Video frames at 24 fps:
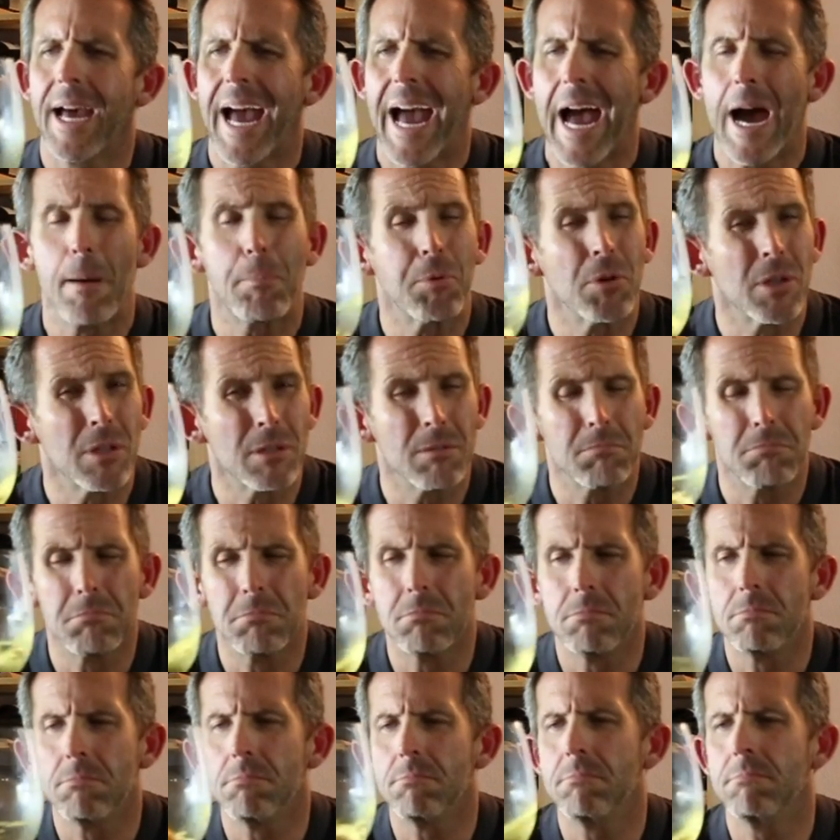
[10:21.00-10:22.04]
apple,
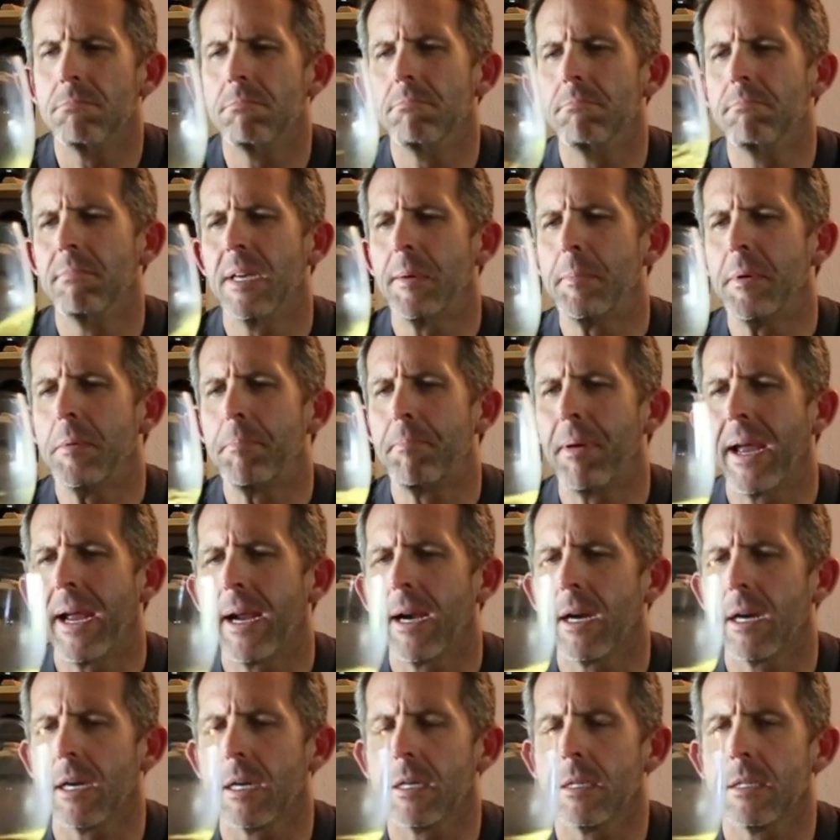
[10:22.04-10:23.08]
maybe
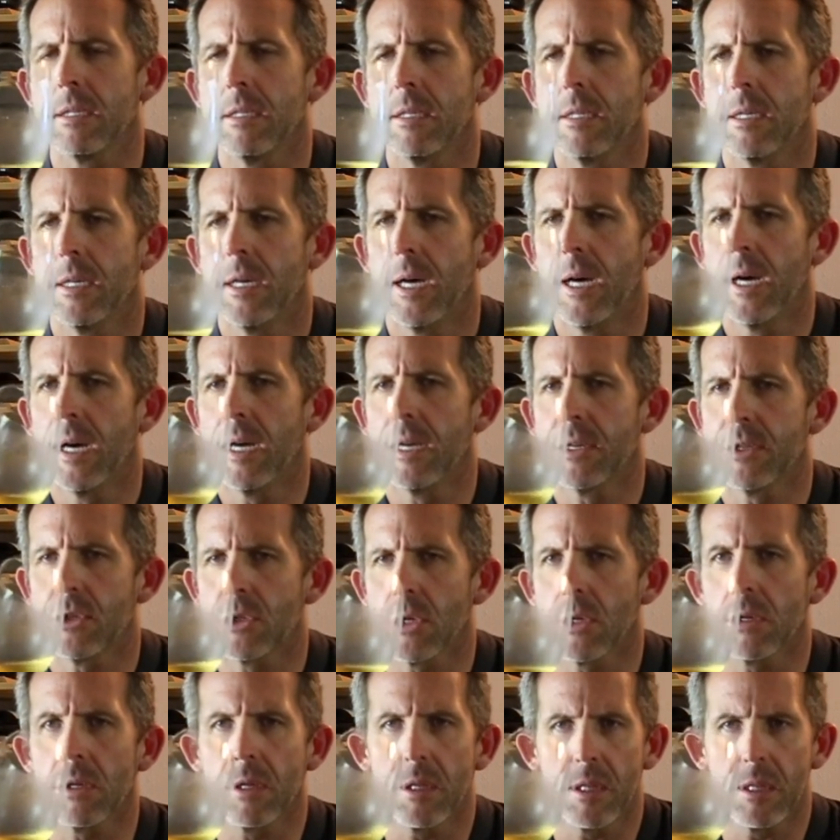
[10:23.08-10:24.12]
pear,
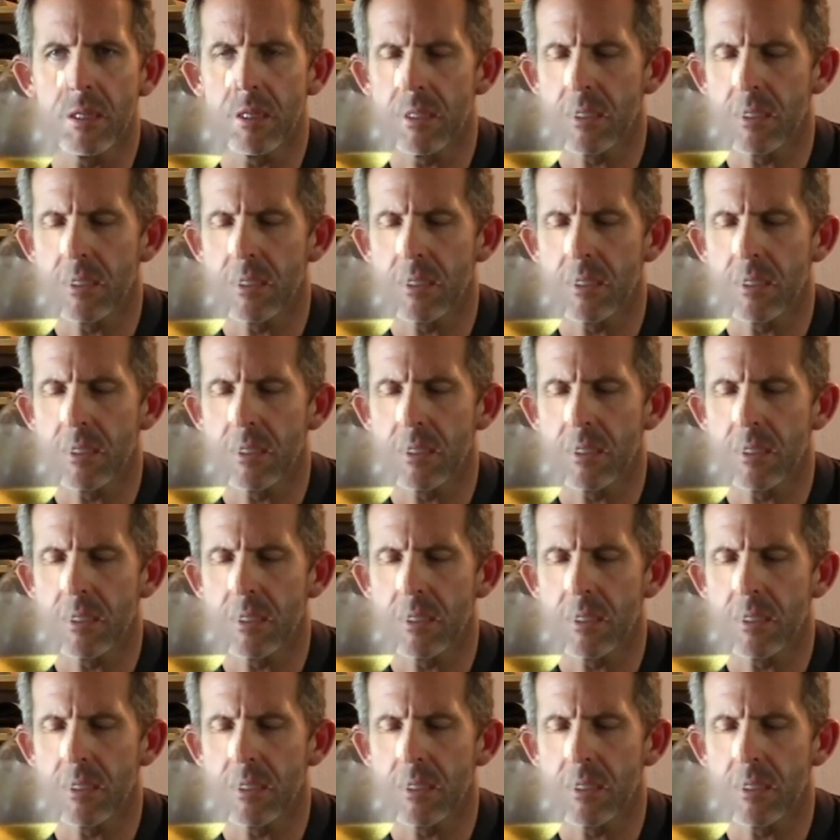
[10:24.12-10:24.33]
certainly the